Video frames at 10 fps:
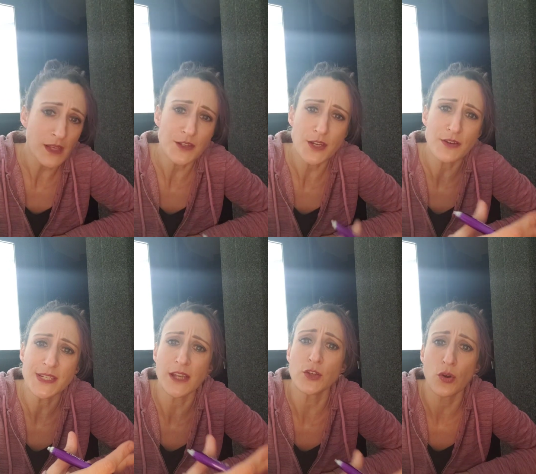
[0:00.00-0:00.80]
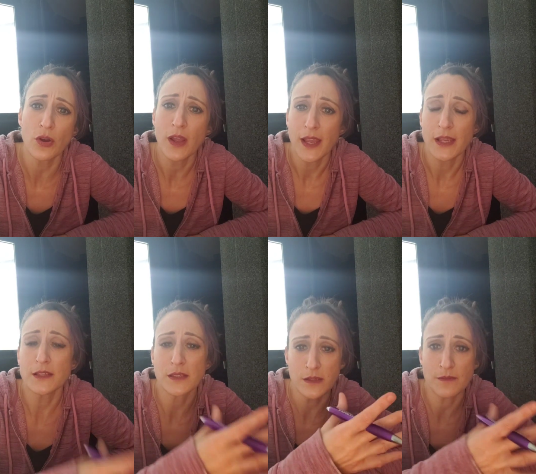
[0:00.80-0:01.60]
Terry Daniel
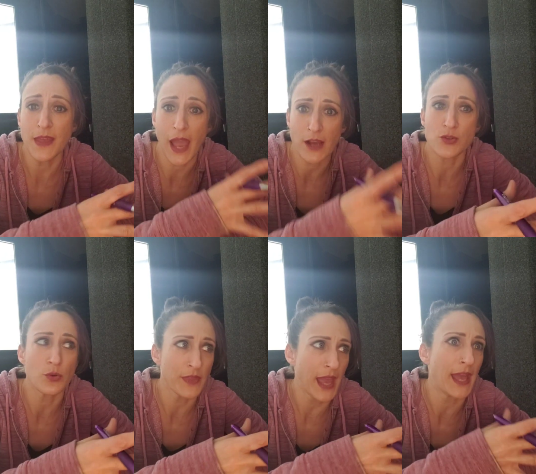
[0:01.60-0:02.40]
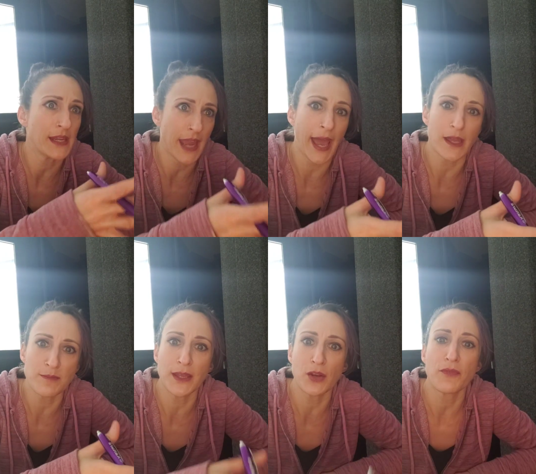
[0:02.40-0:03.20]
is the head
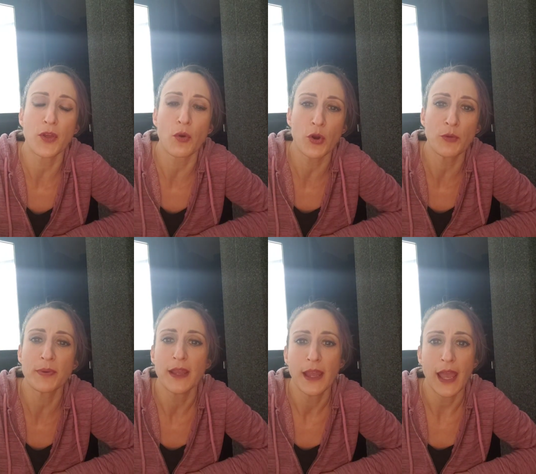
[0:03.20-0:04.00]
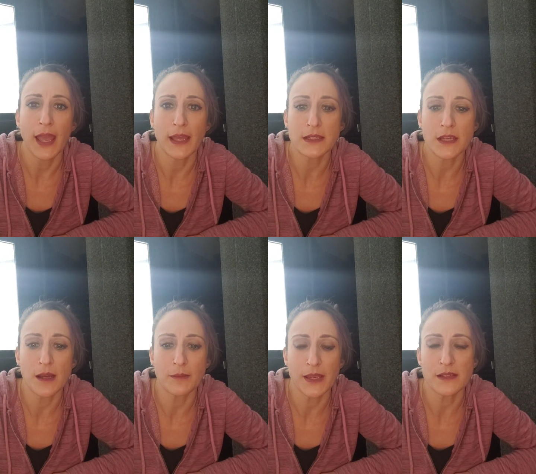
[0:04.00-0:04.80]
admin of the group, and
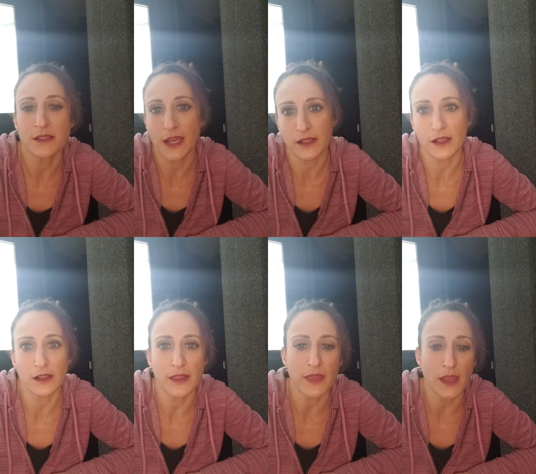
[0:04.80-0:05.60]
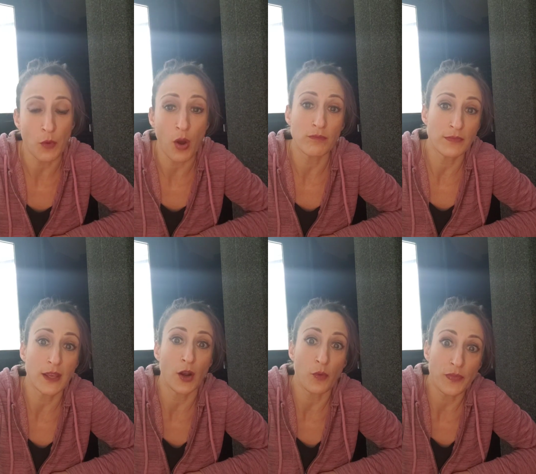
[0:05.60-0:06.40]
he's technically
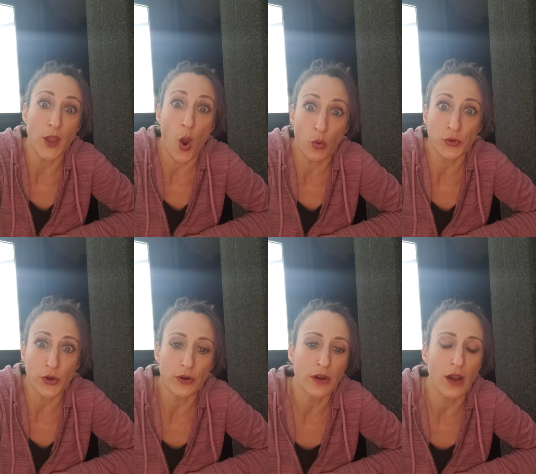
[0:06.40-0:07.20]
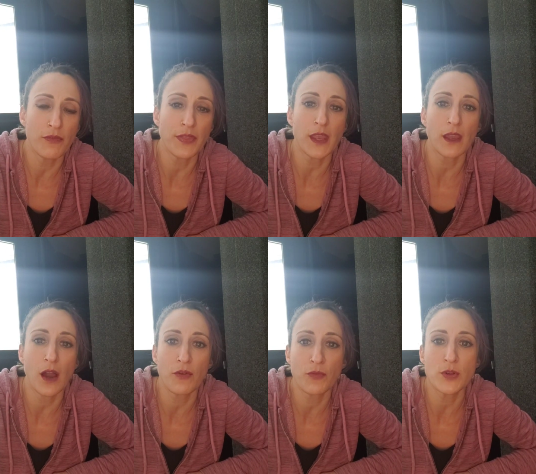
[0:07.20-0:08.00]
the owner of
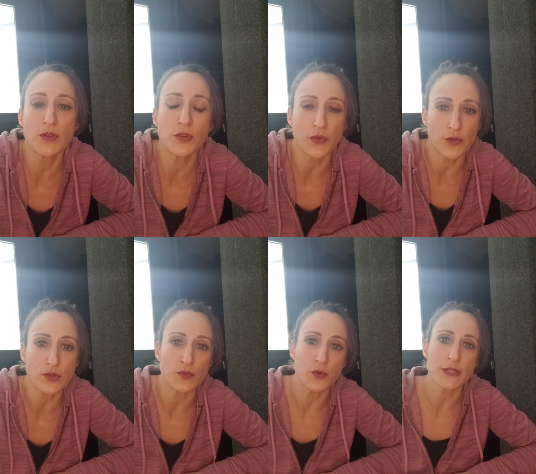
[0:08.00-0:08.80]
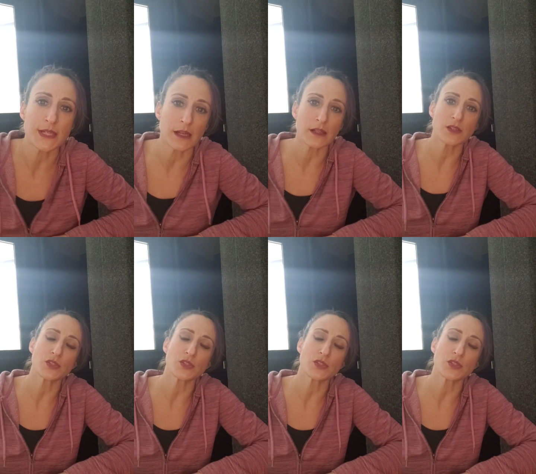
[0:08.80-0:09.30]
Universal Voice Talent.